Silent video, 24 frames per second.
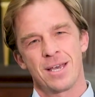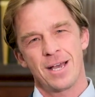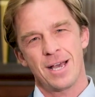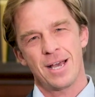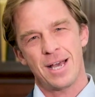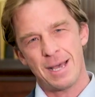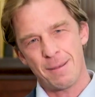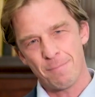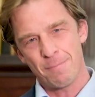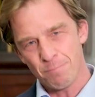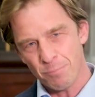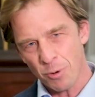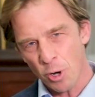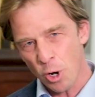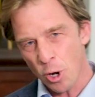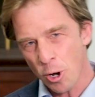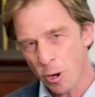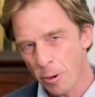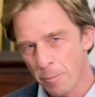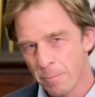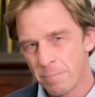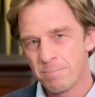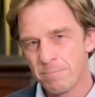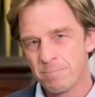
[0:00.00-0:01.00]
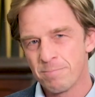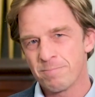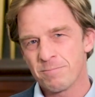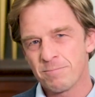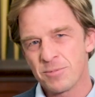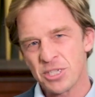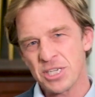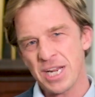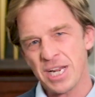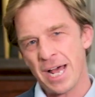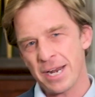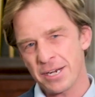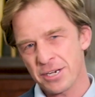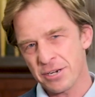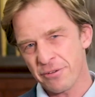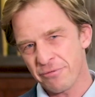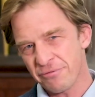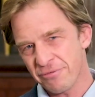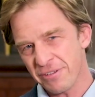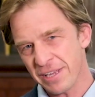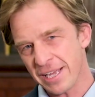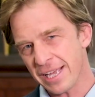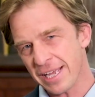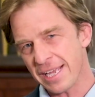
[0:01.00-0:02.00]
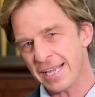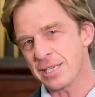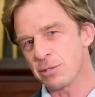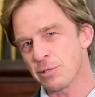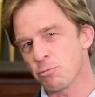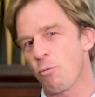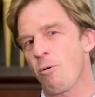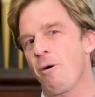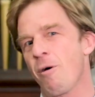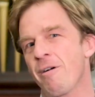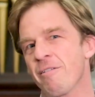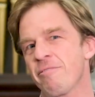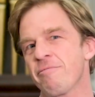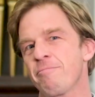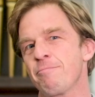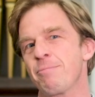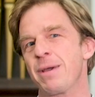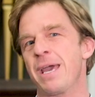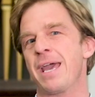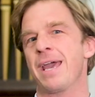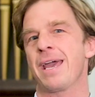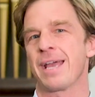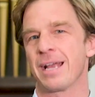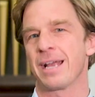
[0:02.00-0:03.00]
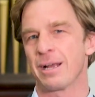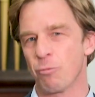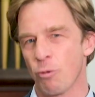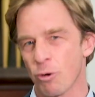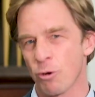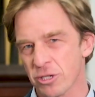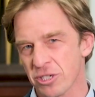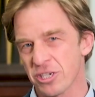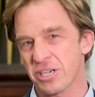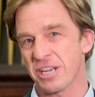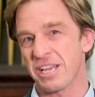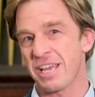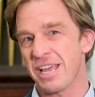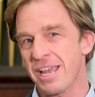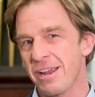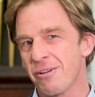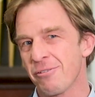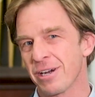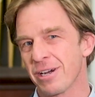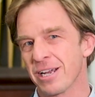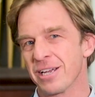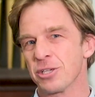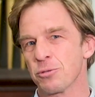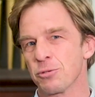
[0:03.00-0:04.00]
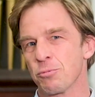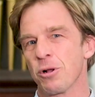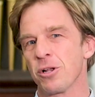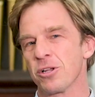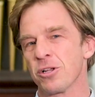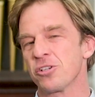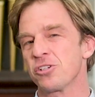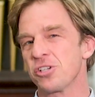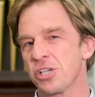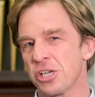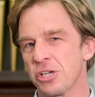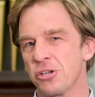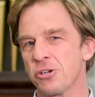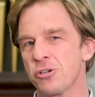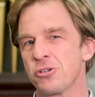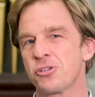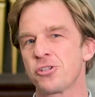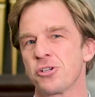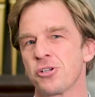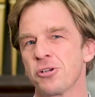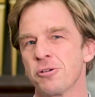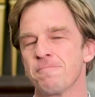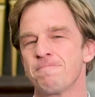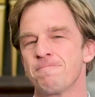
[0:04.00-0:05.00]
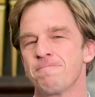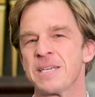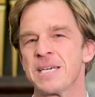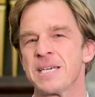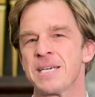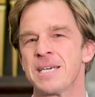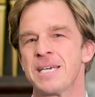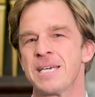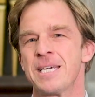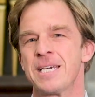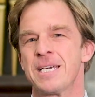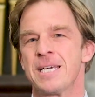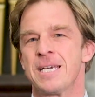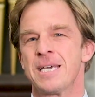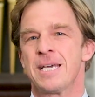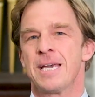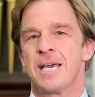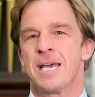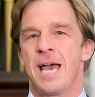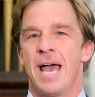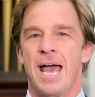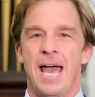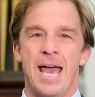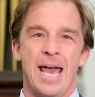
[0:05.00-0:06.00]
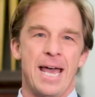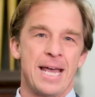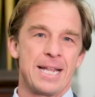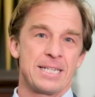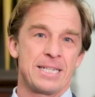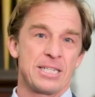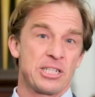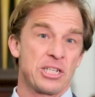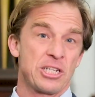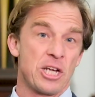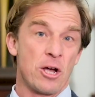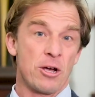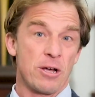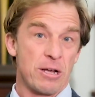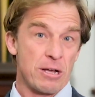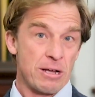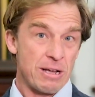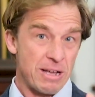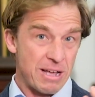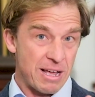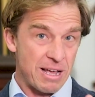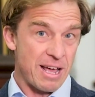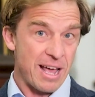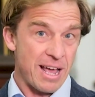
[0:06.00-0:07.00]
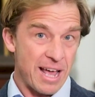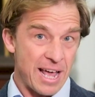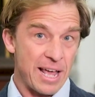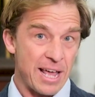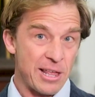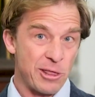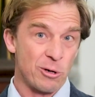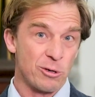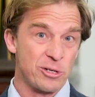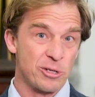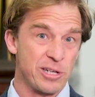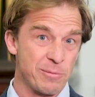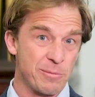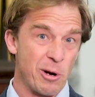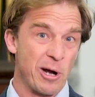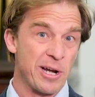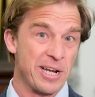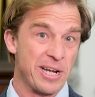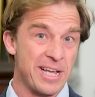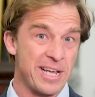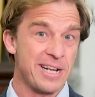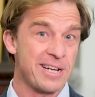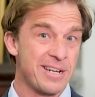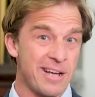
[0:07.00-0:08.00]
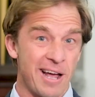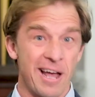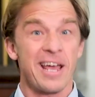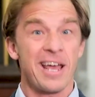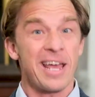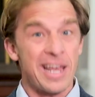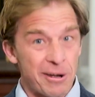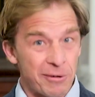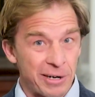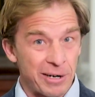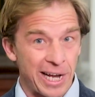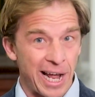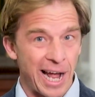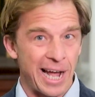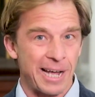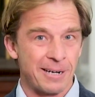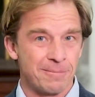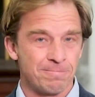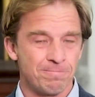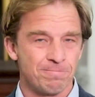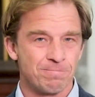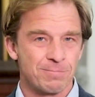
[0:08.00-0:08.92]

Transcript: Bob started to fear his wife Peg wasn't hearing as well as she used to. And so he thought she might need a hearing aid.